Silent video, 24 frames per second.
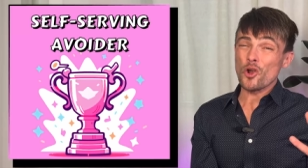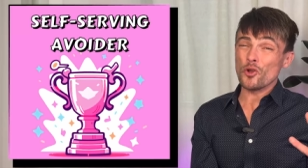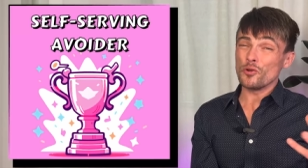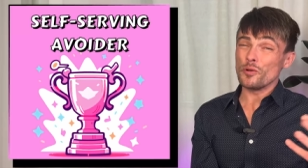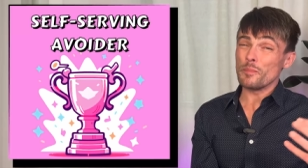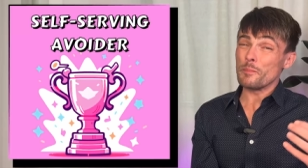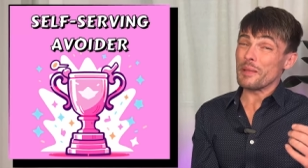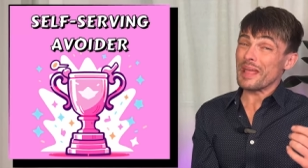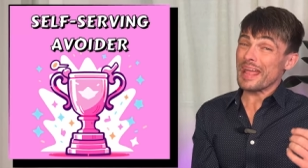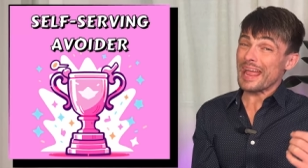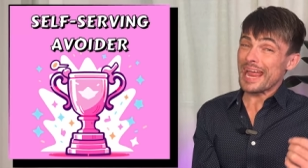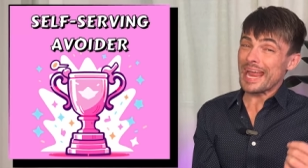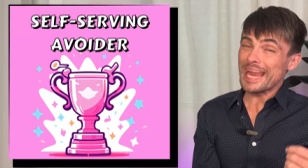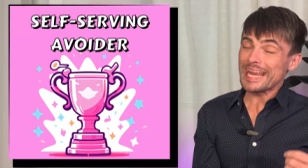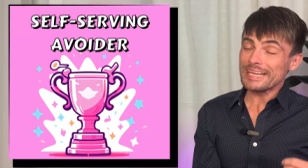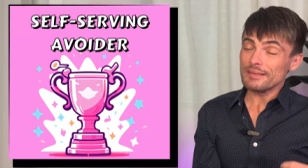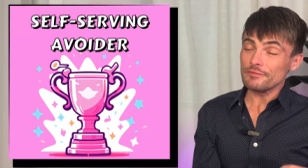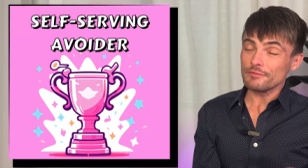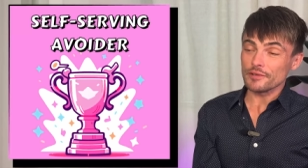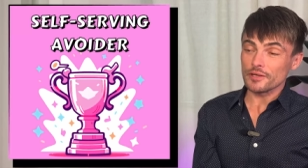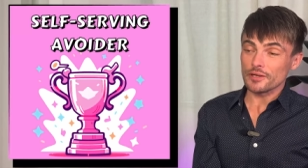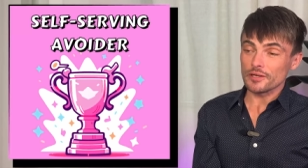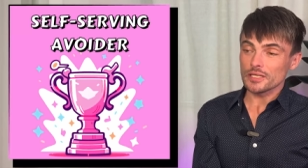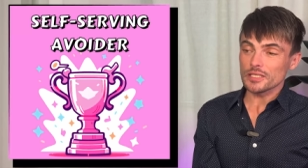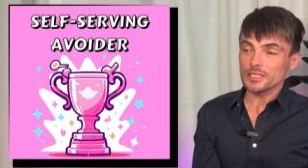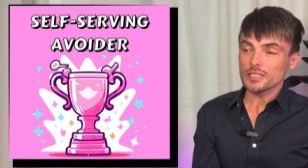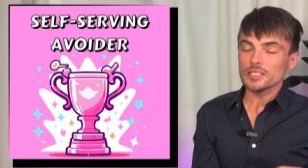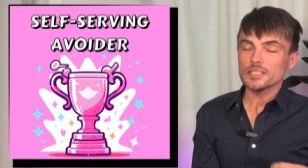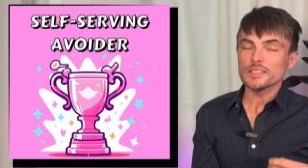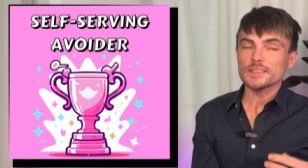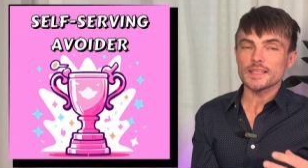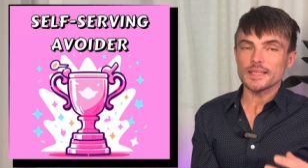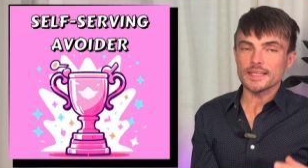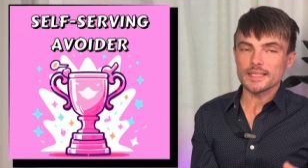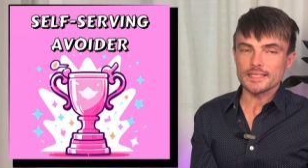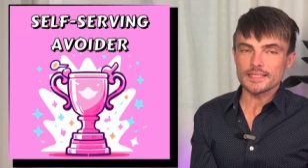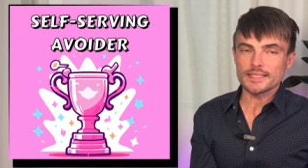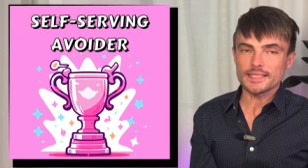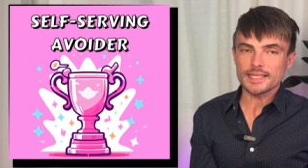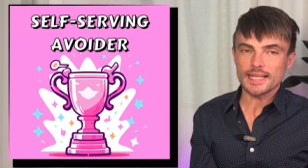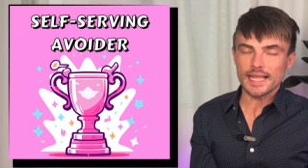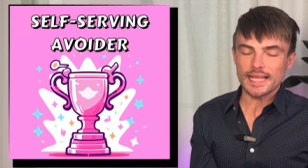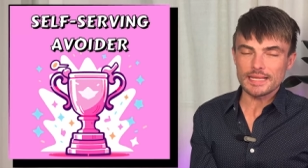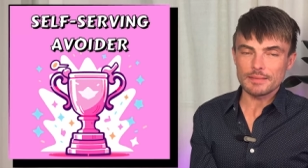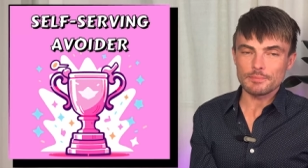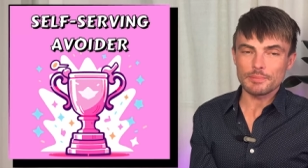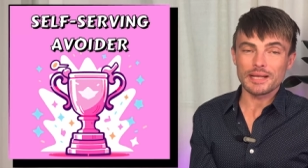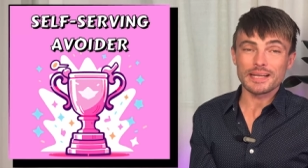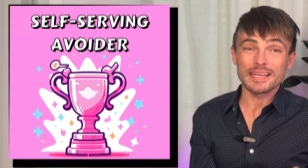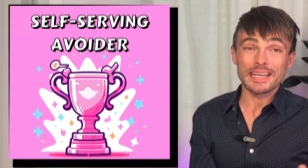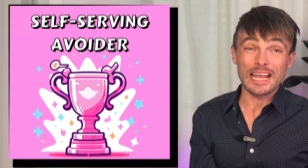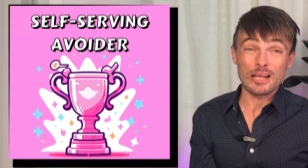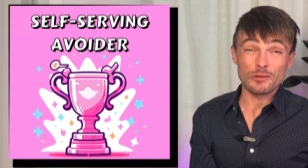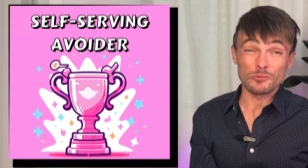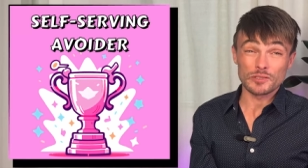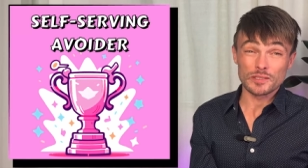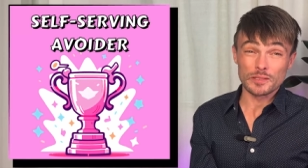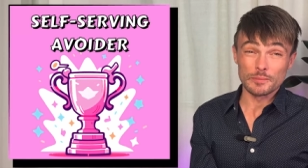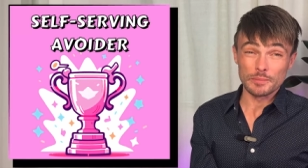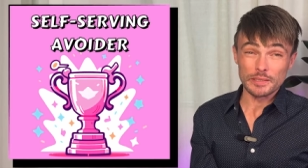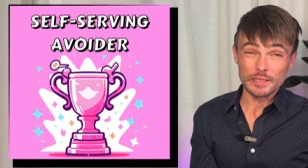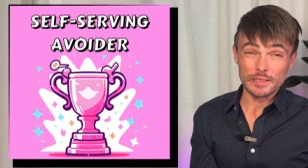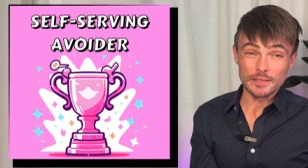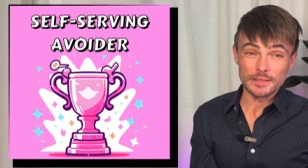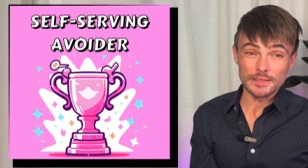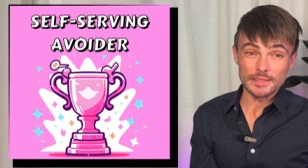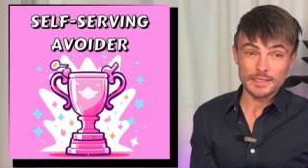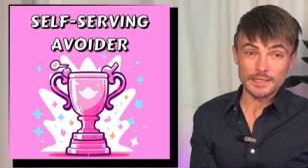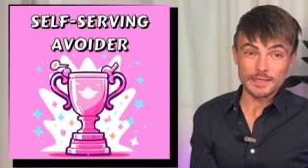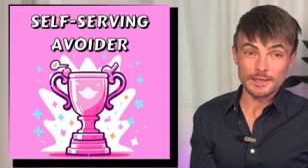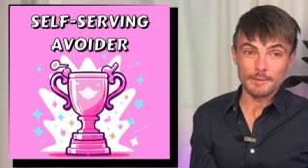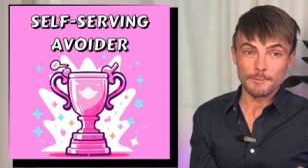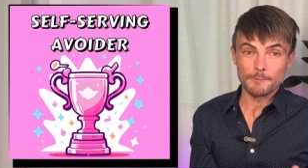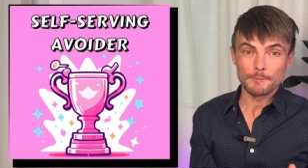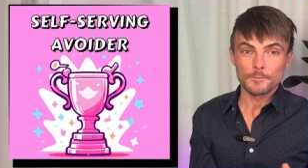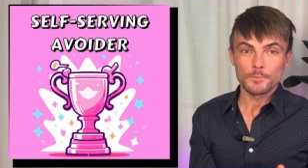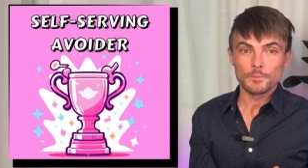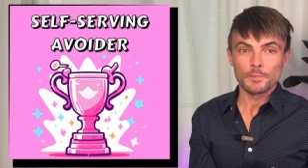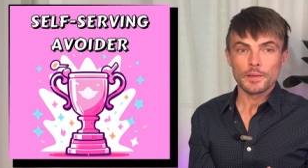own behavior to escape accountability.